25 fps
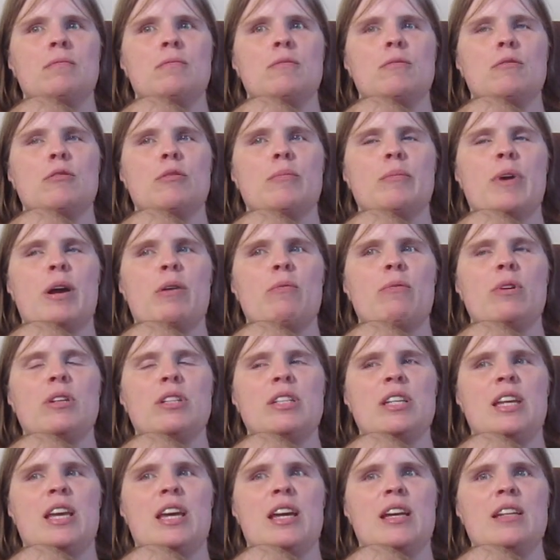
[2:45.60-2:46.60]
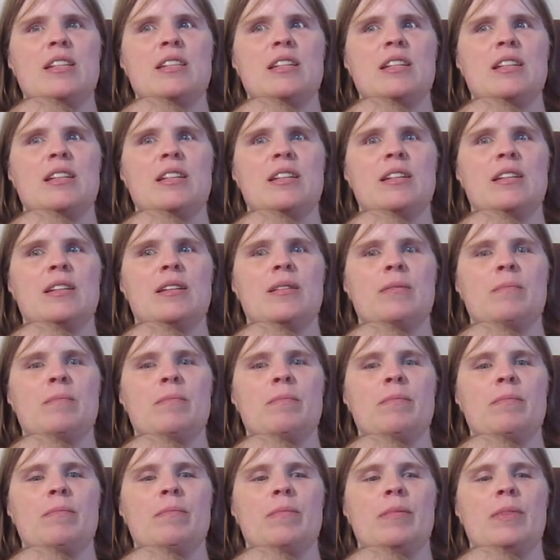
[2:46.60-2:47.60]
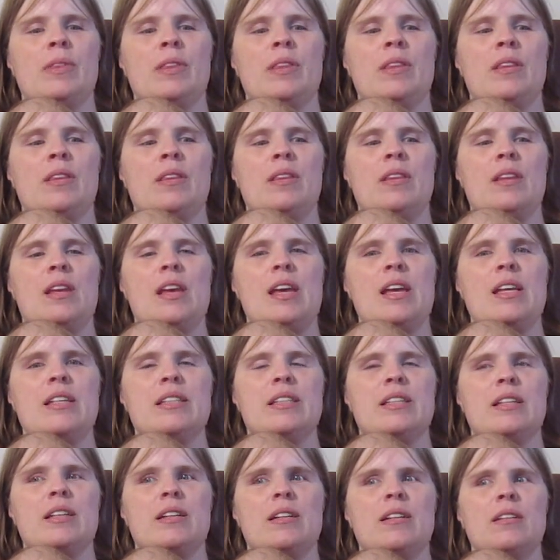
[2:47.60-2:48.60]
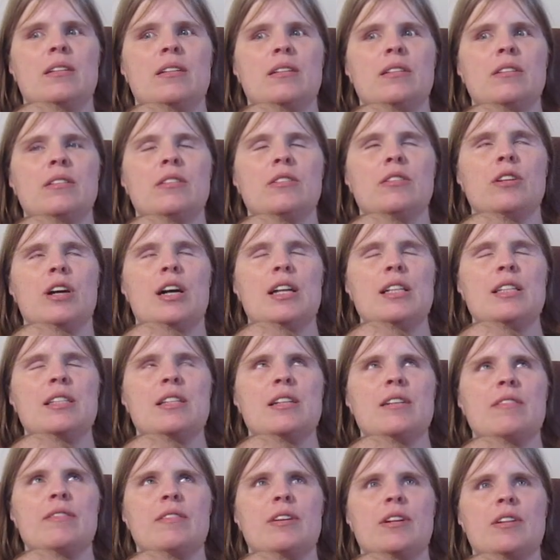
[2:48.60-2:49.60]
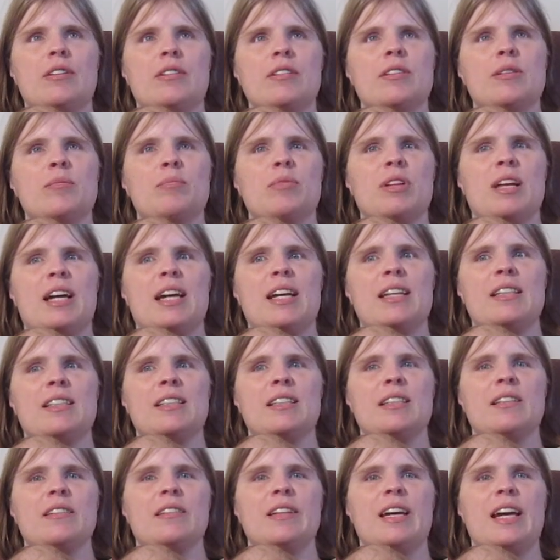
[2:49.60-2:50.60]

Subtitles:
or might want to get is lots of art supplies,